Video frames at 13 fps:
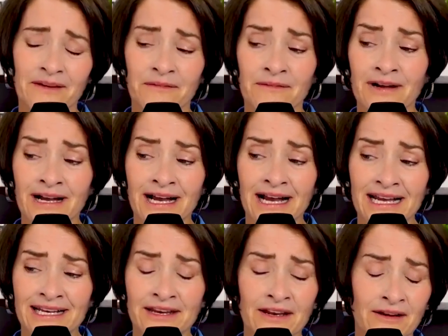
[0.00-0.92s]
Well,
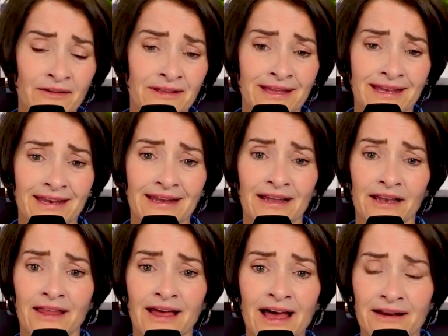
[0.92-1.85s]
I know that
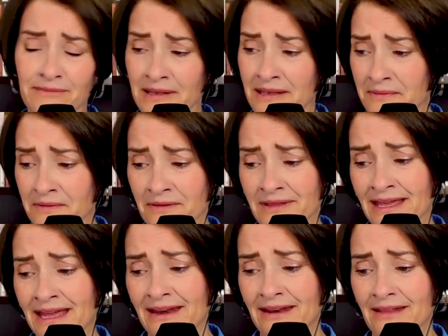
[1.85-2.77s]
a lot of people
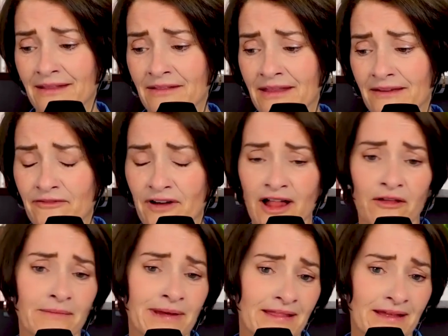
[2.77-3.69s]
that
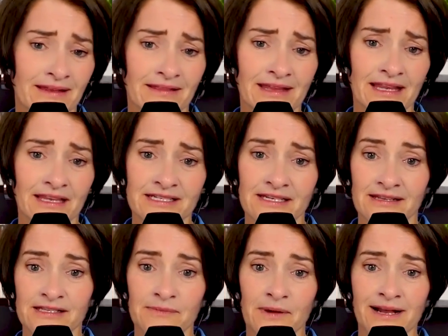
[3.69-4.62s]
follow me, that
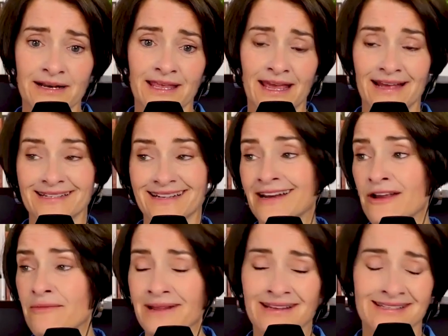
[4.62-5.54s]
listen to this podcast, I
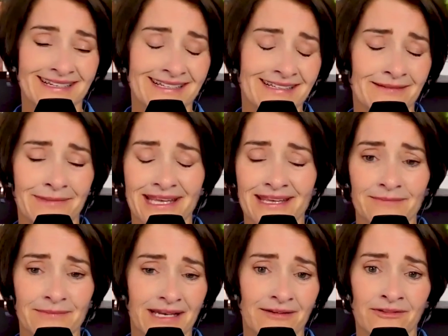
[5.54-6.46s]
know, because they send
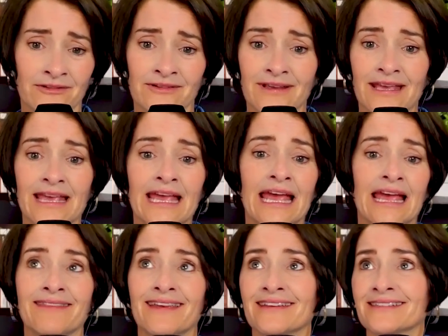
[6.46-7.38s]
me emails
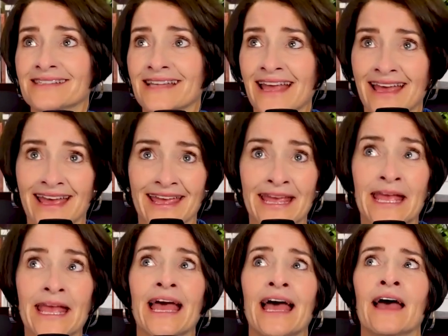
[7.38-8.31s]
and they say,